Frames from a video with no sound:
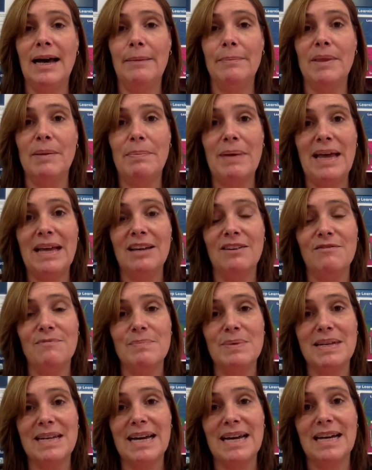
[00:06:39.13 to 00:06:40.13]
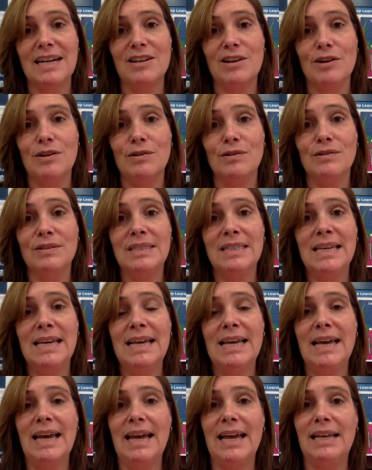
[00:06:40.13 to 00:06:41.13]
the back of Bernardo's
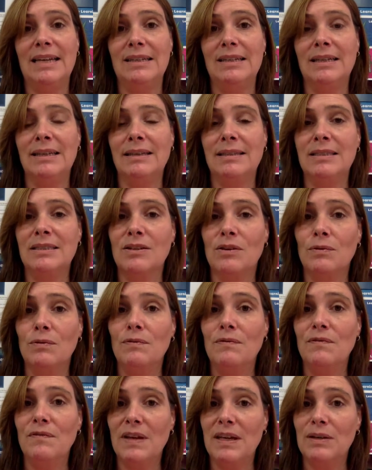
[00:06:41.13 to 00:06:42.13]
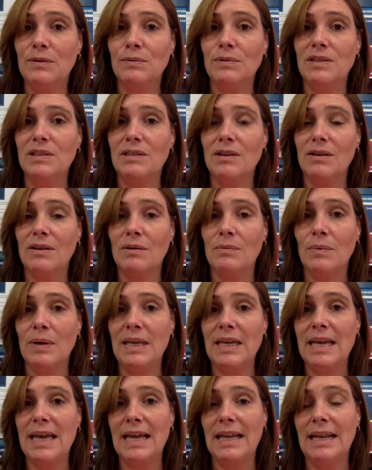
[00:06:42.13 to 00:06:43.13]
and the school fields so that we
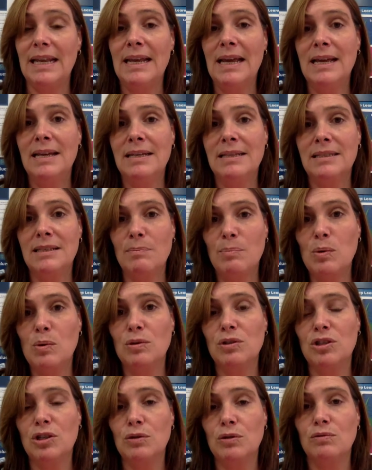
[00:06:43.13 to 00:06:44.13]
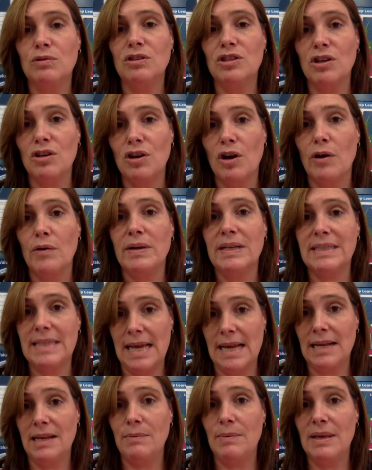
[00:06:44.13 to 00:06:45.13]
can support children to know
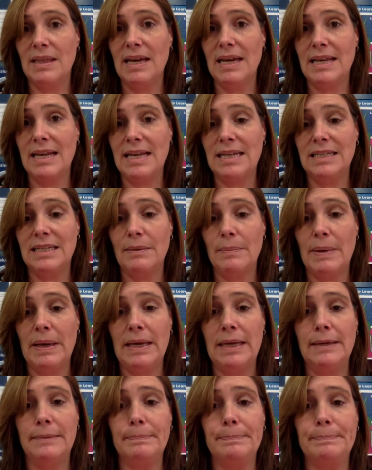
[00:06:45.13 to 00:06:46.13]
exactly where they need to be.